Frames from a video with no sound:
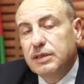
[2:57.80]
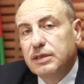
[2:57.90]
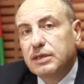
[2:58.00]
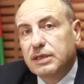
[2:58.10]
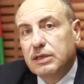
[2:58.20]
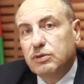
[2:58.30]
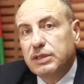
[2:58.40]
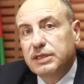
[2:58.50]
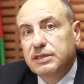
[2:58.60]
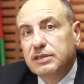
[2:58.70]

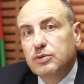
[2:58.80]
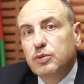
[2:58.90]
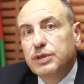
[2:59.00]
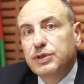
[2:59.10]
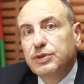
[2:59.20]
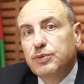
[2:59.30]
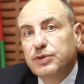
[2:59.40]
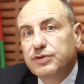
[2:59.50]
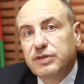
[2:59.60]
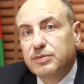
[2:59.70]
calculated with
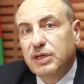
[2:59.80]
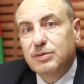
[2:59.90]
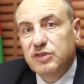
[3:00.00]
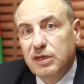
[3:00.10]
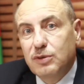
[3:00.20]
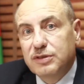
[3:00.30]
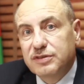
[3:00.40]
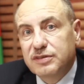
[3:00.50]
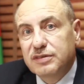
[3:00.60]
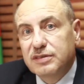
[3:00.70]
sometimes
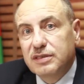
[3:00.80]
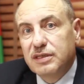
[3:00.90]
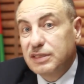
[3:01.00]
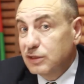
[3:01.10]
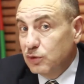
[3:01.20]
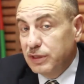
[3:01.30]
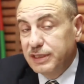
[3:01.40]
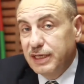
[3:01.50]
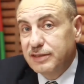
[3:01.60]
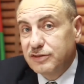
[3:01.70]
hours, not only
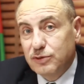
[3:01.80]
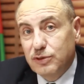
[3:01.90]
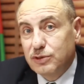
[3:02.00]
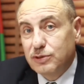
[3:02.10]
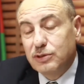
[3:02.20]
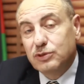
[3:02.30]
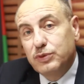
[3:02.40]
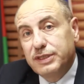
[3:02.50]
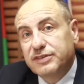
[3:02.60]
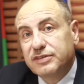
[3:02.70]
days or
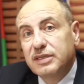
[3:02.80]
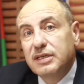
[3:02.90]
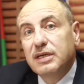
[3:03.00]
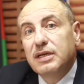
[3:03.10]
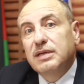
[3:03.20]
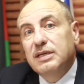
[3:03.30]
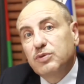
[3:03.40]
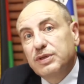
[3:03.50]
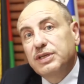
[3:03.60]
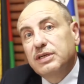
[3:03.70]
weeks. And
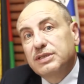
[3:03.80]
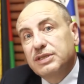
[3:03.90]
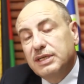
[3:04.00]
when they are denied